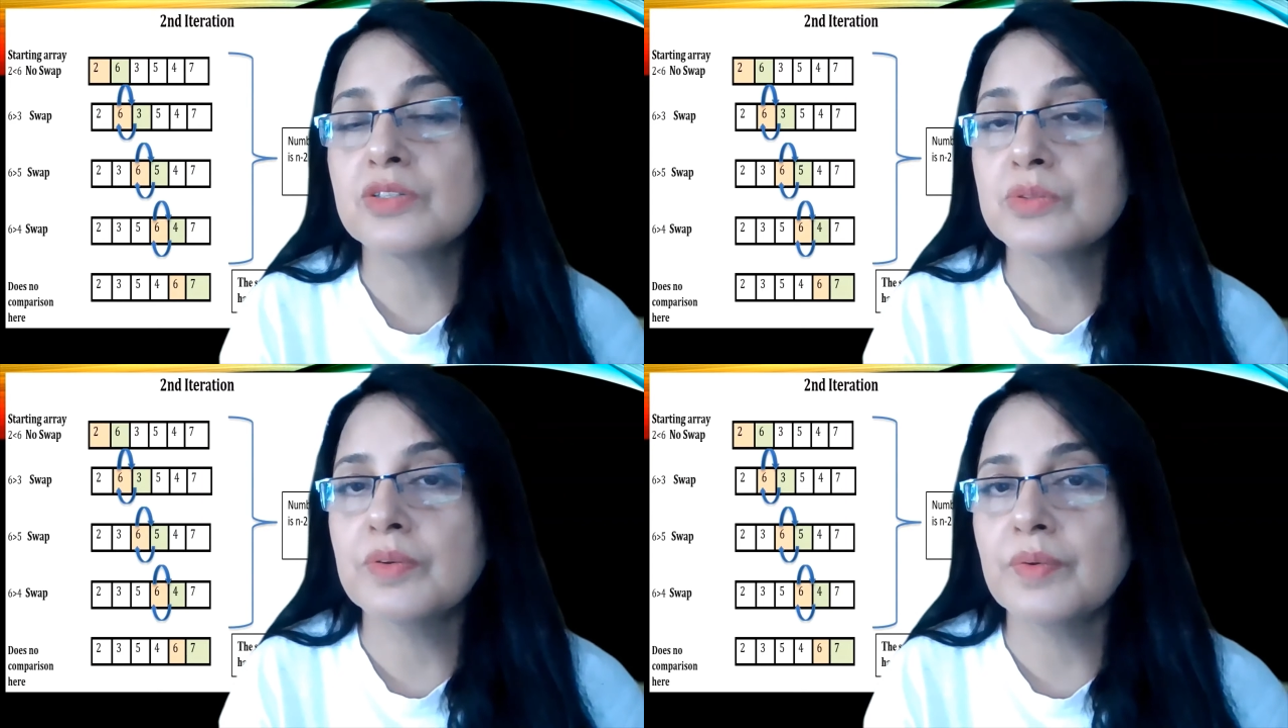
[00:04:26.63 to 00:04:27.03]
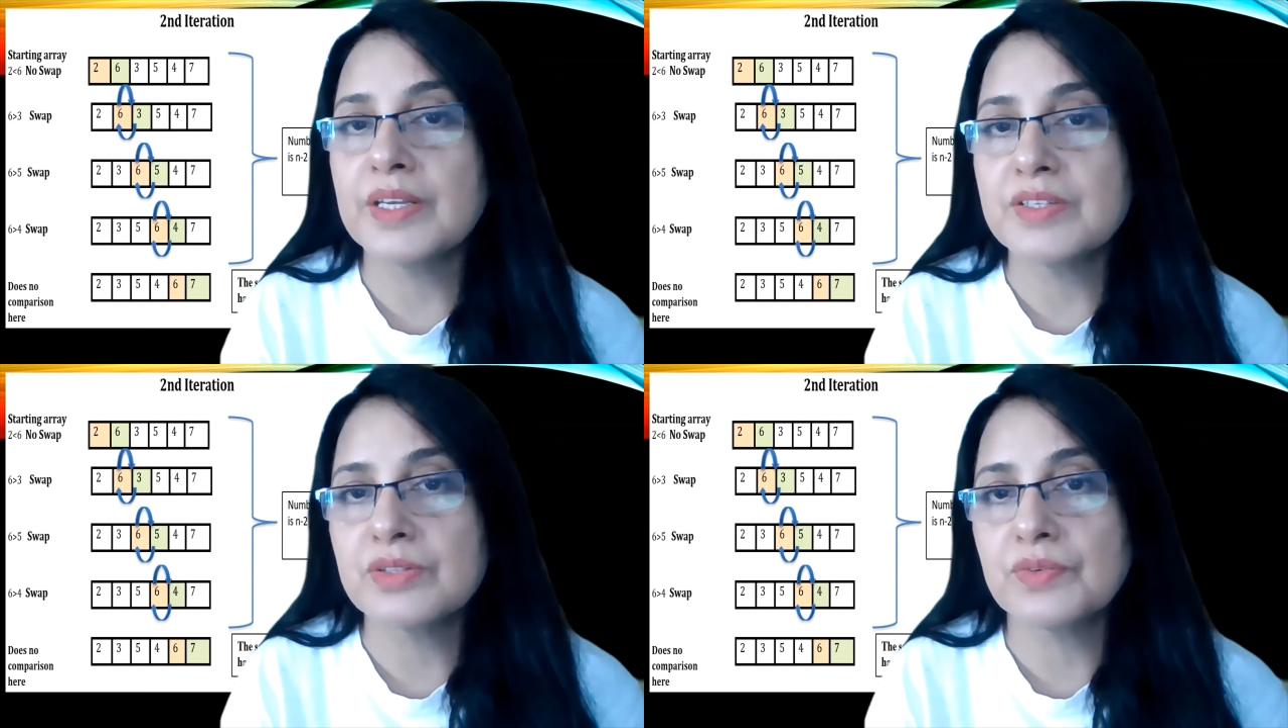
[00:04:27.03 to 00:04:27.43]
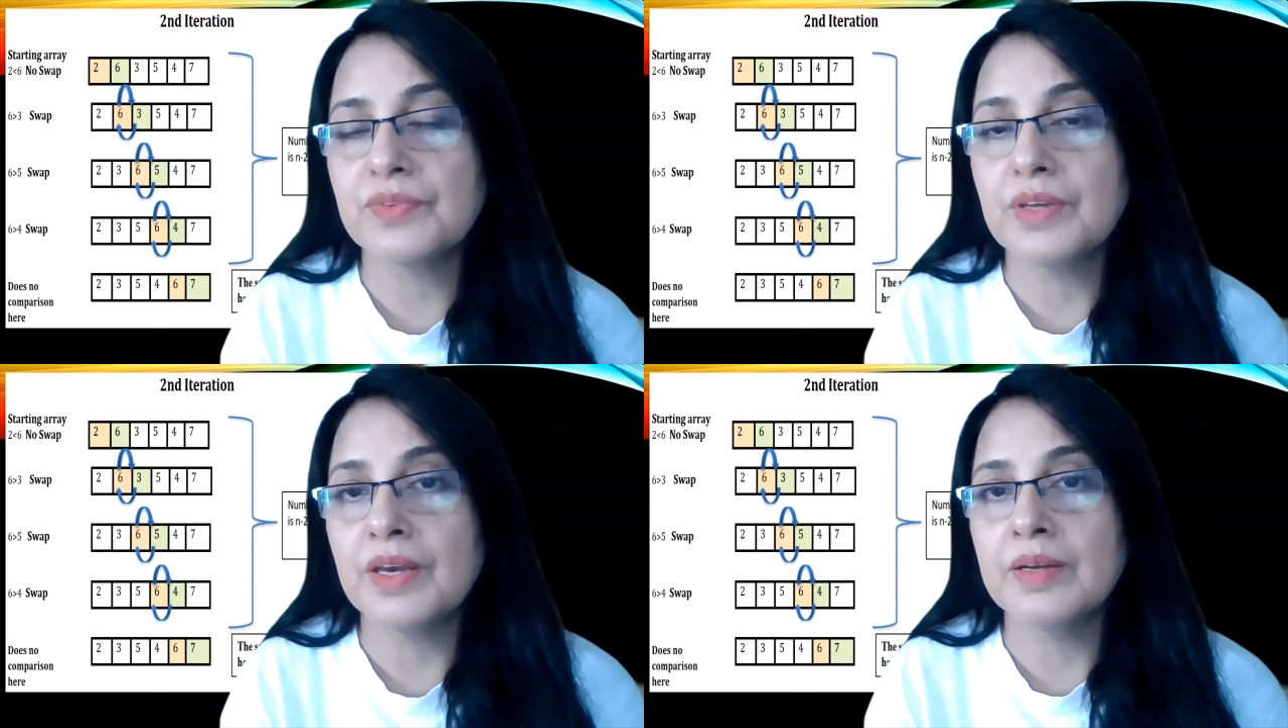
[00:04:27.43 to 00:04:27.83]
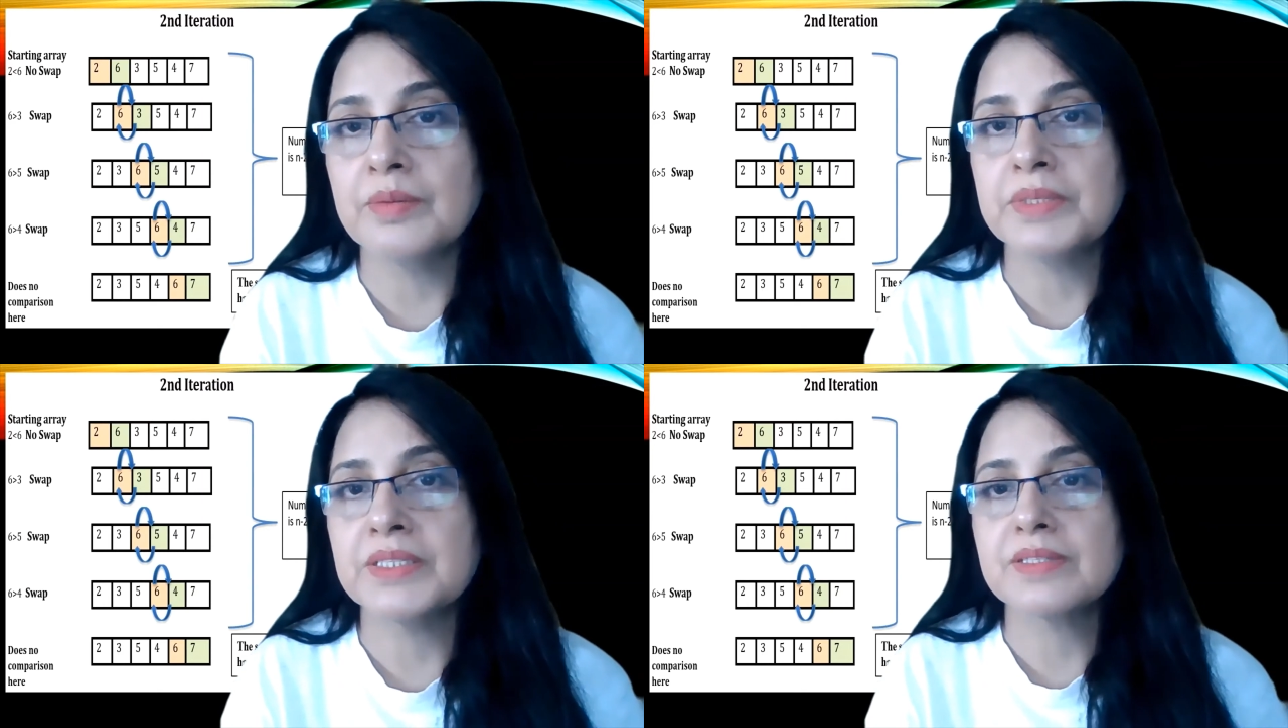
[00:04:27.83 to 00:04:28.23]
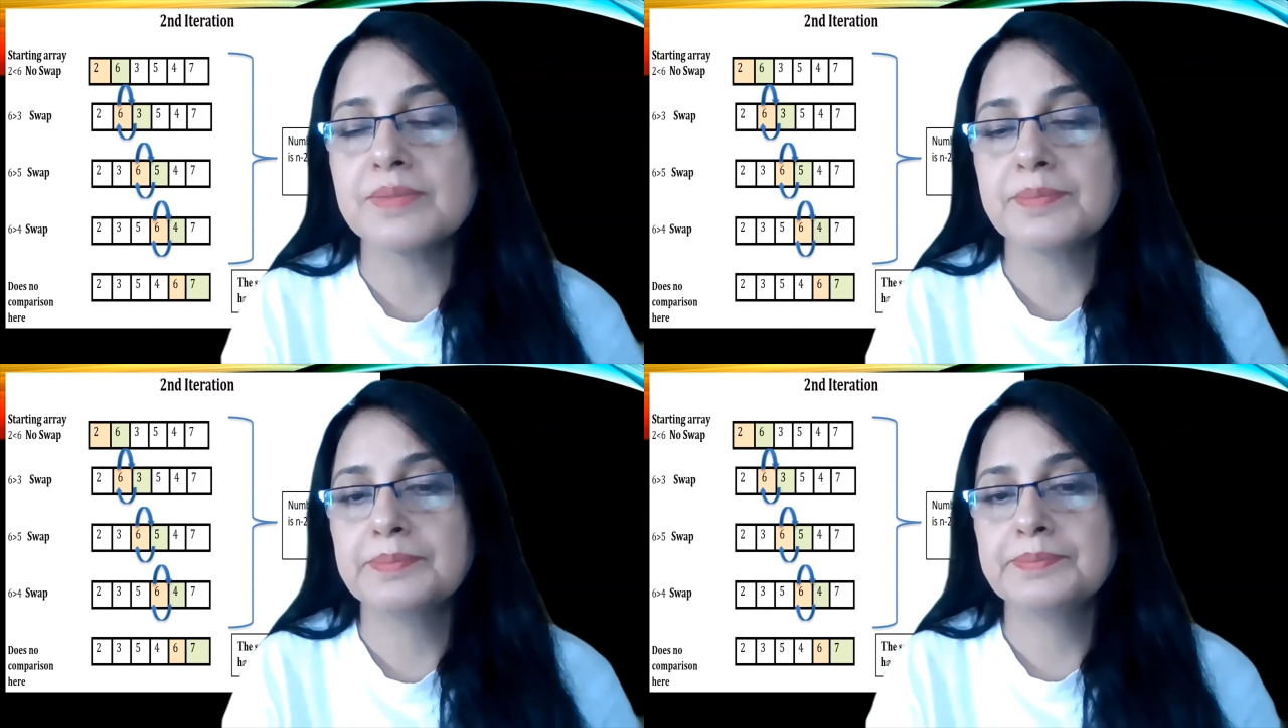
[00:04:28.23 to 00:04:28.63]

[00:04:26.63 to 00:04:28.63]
to the rest of the elements.